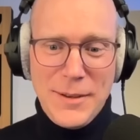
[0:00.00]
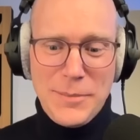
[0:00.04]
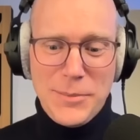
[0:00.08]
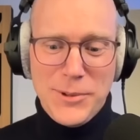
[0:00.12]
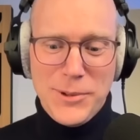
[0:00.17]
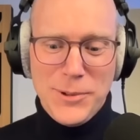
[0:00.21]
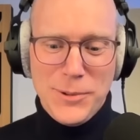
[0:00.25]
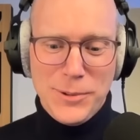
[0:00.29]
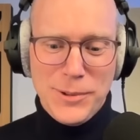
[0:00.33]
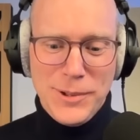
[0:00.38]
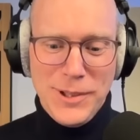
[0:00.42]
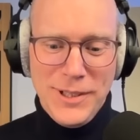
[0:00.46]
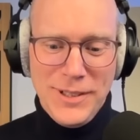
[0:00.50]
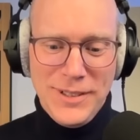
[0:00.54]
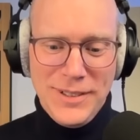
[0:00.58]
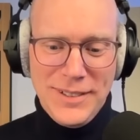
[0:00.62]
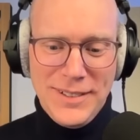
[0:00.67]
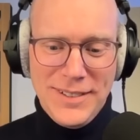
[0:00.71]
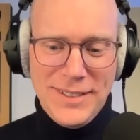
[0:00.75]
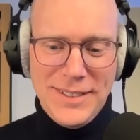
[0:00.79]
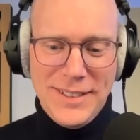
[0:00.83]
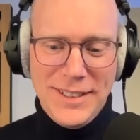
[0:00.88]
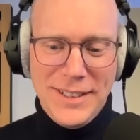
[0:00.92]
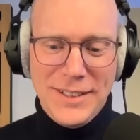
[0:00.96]
Absolutely.
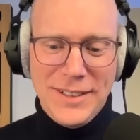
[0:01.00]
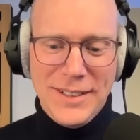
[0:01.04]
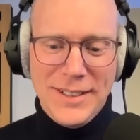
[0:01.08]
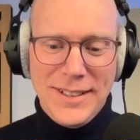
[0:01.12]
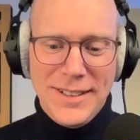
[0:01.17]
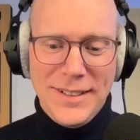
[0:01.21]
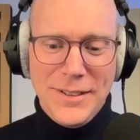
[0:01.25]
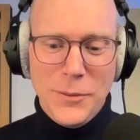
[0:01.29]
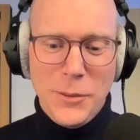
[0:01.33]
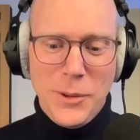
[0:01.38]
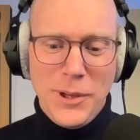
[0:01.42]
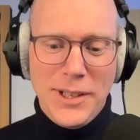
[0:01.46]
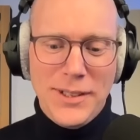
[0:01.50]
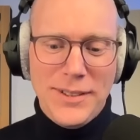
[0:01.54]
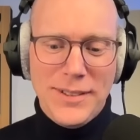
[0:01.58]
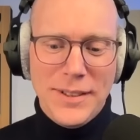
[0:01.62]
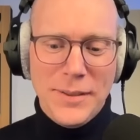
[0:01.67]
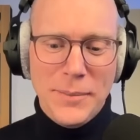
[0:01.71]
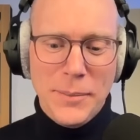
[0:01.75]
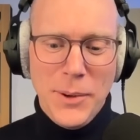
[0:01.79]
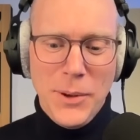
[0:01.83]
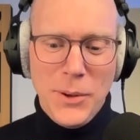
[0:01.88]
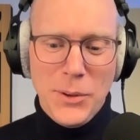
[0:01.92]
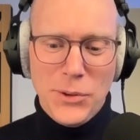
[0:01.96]
And what is
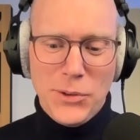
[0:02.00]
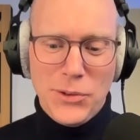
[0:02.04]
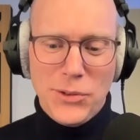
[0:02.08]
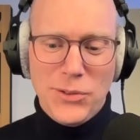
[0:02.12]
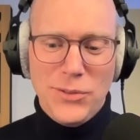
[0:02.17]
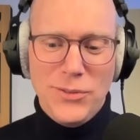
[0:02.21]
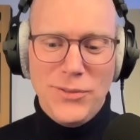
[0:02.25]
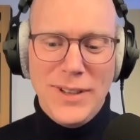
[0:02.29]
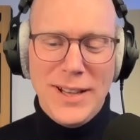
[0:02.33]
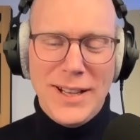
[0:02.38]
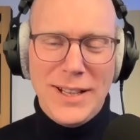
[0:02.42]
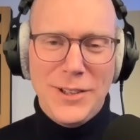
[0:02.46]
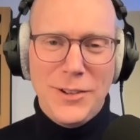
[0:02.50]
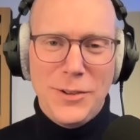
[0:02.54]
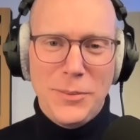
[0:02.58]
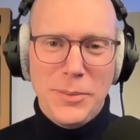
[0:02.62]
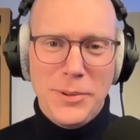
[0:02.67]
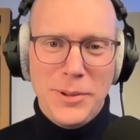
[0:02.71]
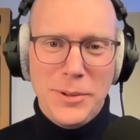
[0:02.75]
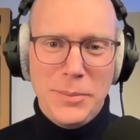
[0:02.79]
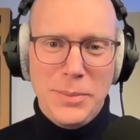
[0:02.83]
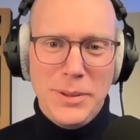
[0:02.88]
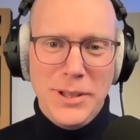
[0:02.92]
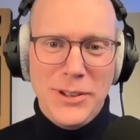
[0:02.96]
the most
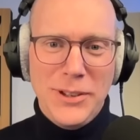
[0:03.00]
valuable